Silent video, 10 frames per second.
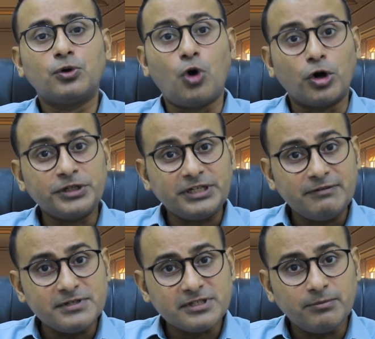
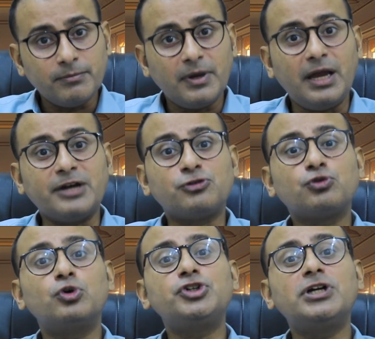cognitivism, and
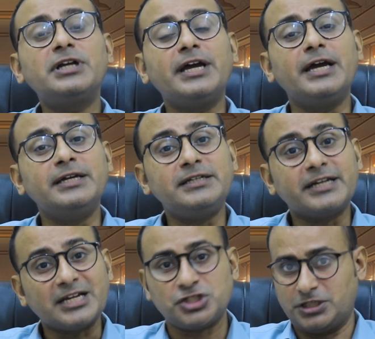social
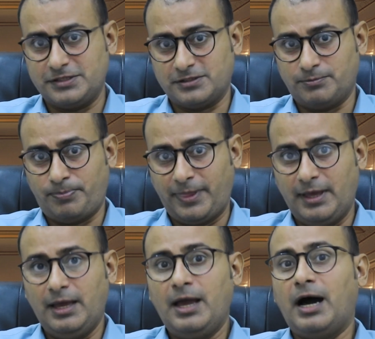interactionism.
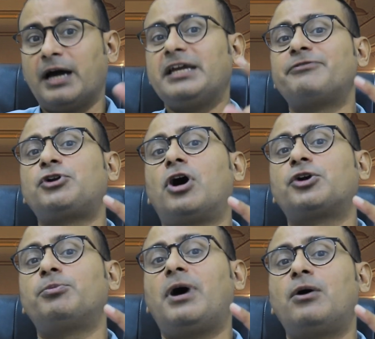I have
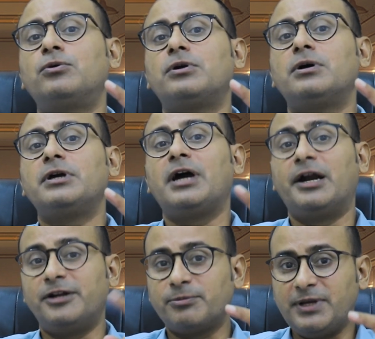talked about
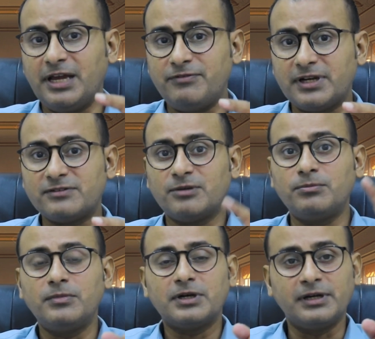under
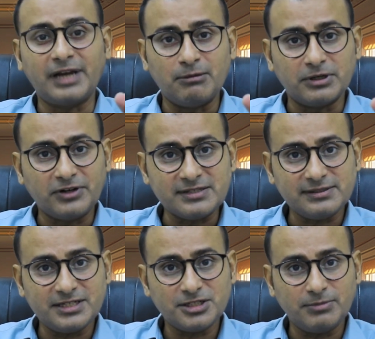behaviorism, grammar
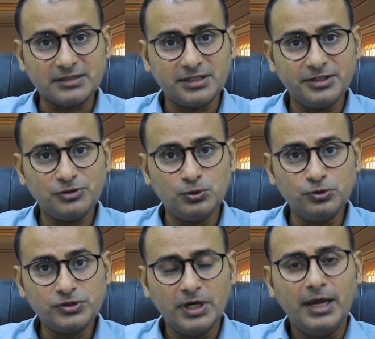translation method is
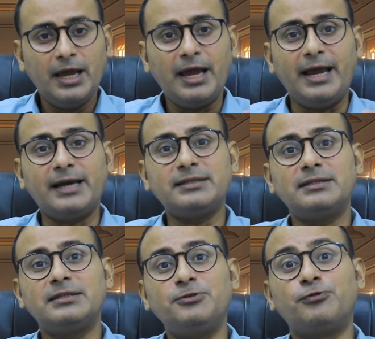used,
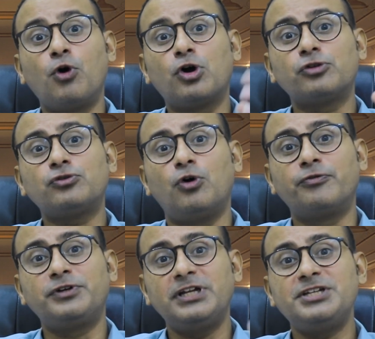and the focus
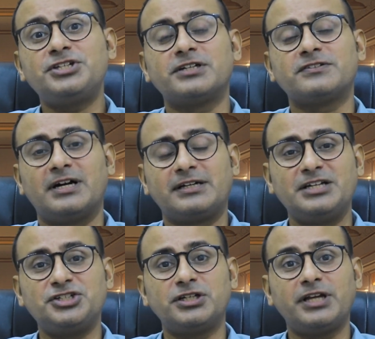of teachers'
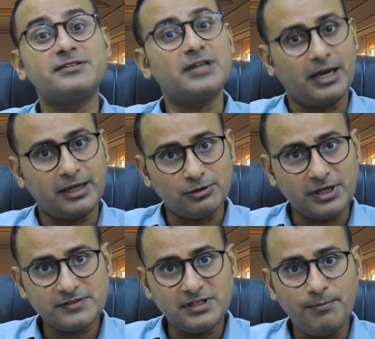attention is
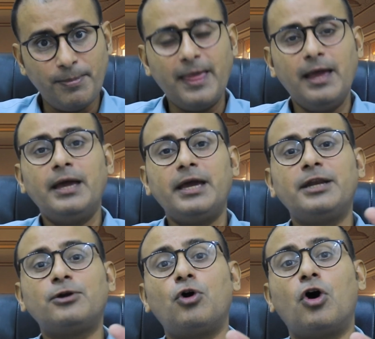accuracy.
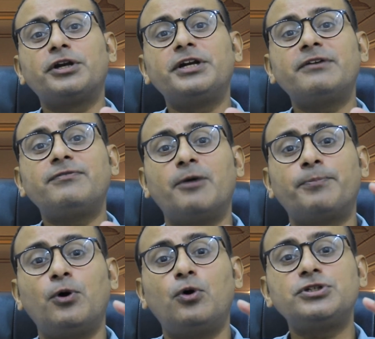In cognitive
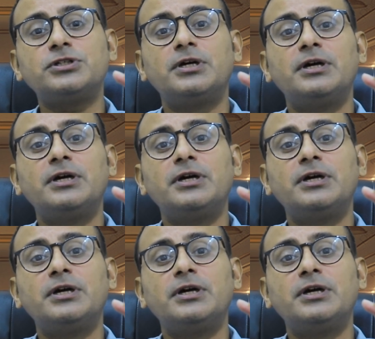approach,